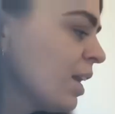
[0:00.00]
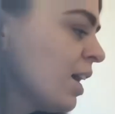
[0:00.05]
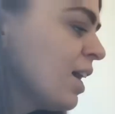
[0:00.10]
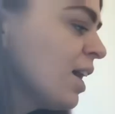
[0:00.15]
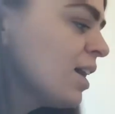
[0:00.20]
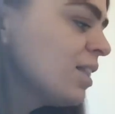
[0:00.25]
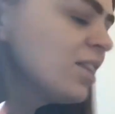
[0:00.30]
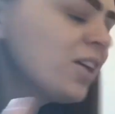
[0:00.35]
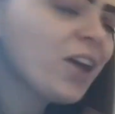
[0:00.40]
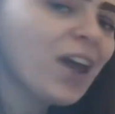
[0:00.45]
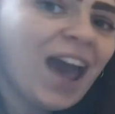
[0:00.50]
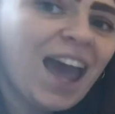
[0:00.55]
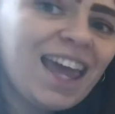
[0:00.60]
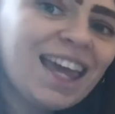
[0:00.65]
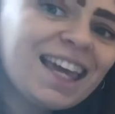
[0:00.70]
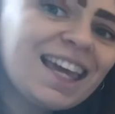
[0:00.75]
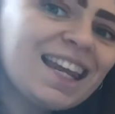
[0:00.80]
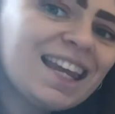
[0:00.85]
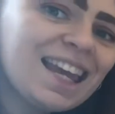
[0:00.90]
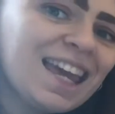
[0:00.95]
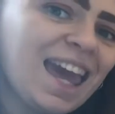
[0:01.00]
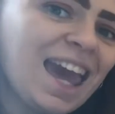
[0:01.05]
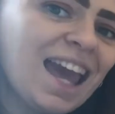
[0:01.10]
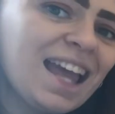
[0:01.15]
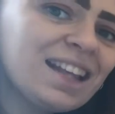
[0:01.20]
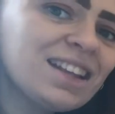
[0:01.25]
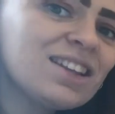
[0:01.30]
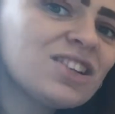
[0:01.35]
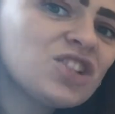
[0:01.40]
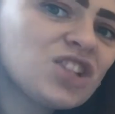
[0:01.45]
Now I can
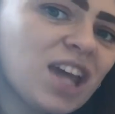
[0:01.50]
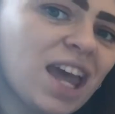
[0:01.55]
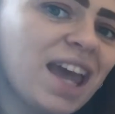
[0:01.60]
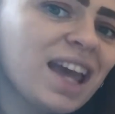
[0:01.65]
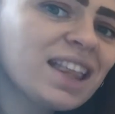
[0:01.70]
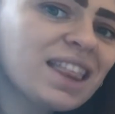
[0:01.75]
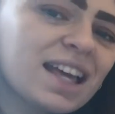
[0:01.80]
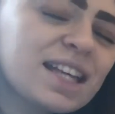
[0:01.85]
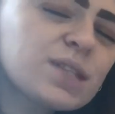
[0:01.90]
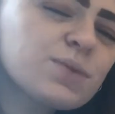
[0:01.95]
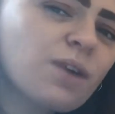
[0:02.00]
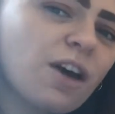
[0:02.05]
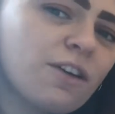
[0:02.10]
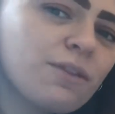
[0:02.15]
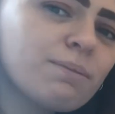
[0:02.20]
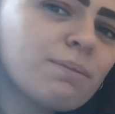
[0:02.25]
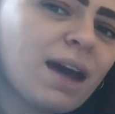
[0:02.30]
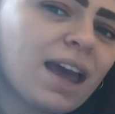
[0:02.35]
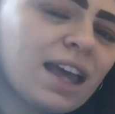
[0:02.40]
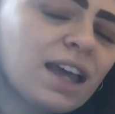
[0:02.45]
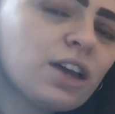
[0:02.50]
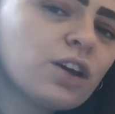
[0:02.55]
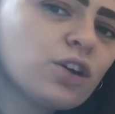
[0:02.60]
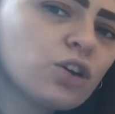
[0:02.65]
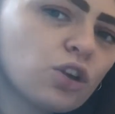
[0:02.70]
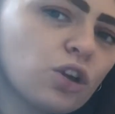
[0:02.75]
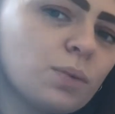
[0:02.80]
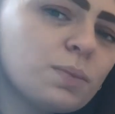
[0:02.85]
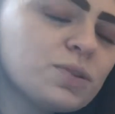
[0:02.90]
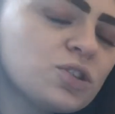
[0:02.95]
again check this with my
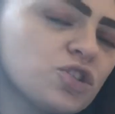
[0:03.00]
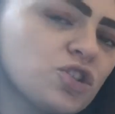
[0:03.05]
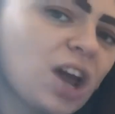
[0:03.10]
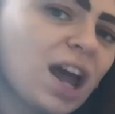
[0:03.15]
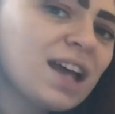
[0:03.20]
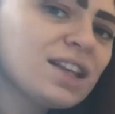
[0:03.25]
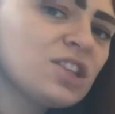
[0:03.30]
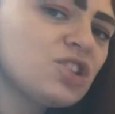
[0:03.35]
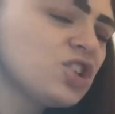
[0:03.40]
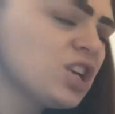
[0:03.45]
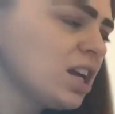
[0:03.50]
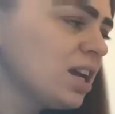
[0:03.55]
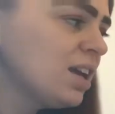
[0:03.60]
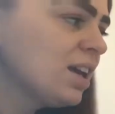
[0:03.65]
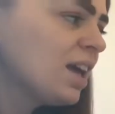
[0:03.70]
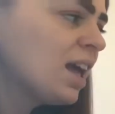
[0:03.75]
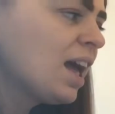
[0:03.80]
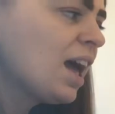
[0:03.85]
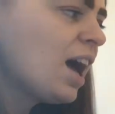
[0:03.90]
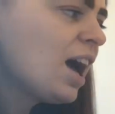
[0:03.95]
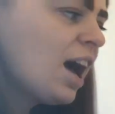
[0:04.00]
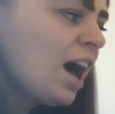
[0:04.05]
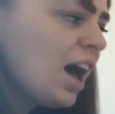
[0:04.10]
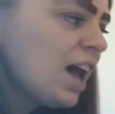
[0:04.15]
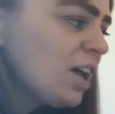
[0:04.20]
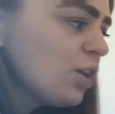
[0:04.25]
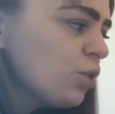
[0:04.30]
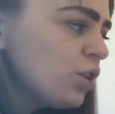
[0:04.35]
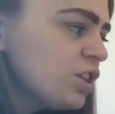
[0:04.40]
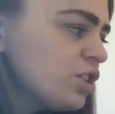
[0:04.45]
group strategy.
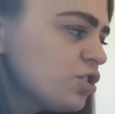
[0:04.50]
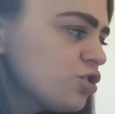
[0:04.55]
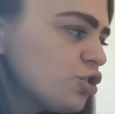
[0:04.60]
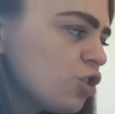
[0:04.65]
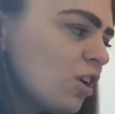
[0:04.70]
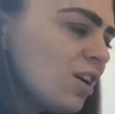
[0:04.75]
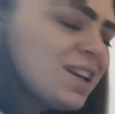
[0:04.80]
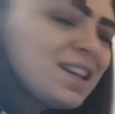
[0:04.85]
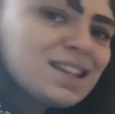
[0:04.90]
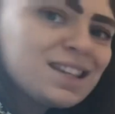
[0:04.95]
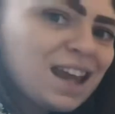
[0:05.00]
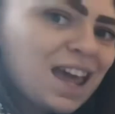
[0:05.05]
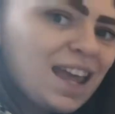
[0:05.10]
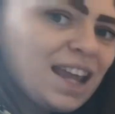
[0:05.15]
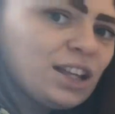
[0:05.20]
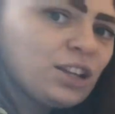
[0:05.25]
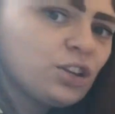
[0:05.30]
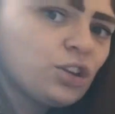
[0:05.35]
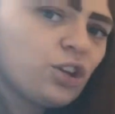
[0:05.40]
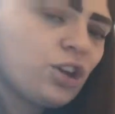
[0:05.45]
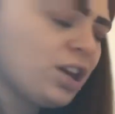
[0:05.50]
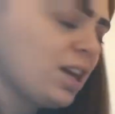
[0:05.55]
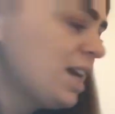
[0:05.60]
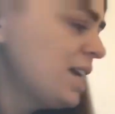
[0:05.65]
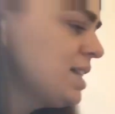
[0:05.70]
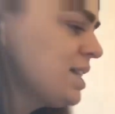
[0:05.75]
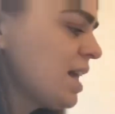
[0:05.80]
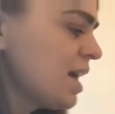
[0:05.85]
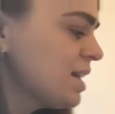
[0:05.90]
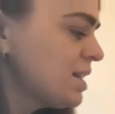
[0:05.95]
I'm going to draw 9
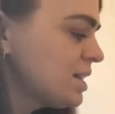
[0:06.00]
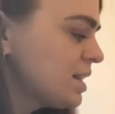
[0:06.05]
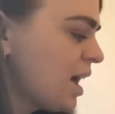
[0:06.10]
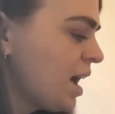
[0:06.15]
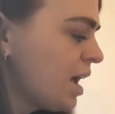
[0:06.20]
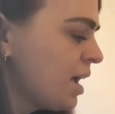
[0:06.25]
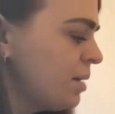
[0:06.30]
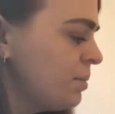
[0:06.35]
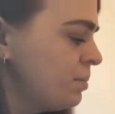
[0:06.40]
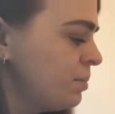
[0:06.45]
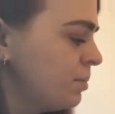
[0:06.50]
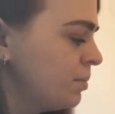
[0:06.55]
cookies this time.